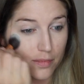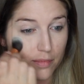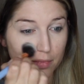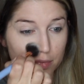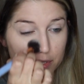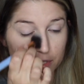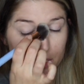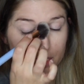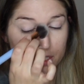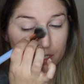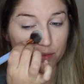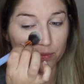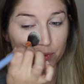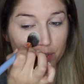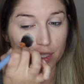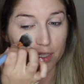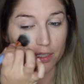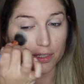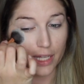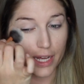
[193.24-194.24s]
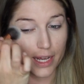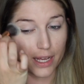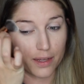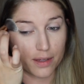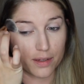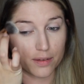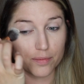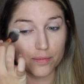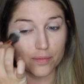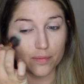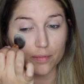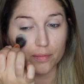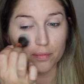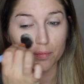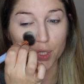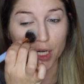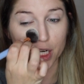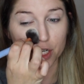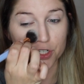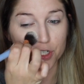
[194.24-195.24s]
and just with a light
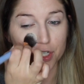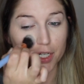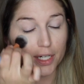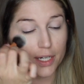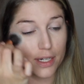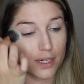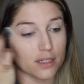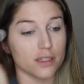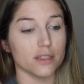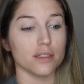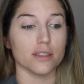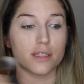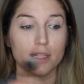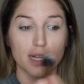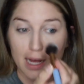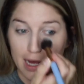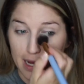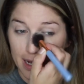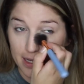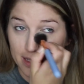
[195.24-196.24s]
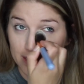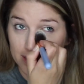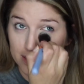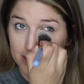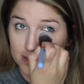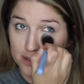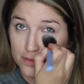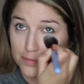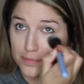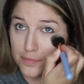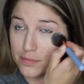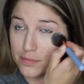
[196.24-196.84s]
pressure under the eyes.